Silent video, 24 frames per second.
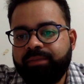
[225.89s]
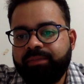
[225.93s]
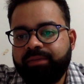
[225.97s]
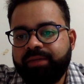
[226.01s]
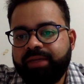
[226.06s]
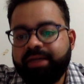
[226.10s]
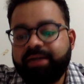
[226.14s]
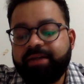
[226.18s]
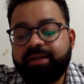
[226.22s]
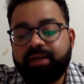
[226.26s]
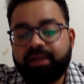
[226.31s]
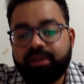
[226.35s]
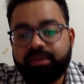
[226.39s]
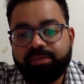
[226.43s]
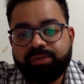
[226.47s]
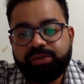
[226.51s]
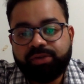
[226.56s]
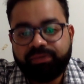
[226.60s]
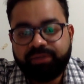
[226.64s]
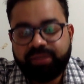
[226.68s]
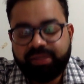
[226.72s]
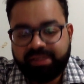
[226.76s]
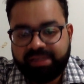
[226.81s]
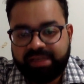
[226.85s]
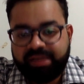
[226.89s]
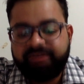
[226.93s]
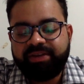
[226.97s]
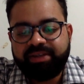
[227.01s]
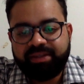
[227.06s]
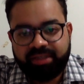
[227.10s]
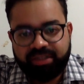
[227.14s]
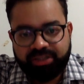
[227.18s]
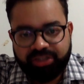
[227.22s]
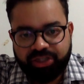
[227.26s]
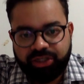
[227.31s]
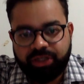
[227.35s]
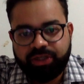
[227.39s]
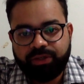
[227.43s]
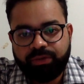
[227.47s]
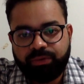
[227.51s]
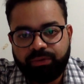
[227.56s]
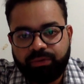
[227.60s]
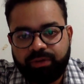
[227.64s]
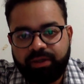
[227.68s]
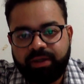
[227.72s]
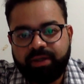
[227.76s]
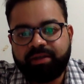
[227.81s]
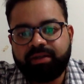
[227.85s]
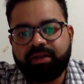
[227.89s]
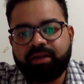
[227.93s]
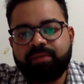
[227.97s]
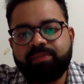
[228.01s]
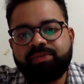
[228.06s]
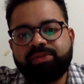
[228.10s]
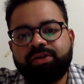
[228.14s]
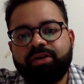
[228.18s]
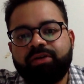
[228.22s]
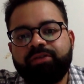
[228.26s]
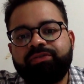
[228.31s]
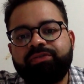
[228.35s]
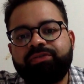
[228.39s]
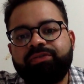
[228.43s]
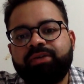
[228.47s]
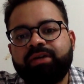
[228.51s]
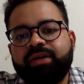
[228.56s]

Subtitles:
in terms of the seventh schedule, in terms of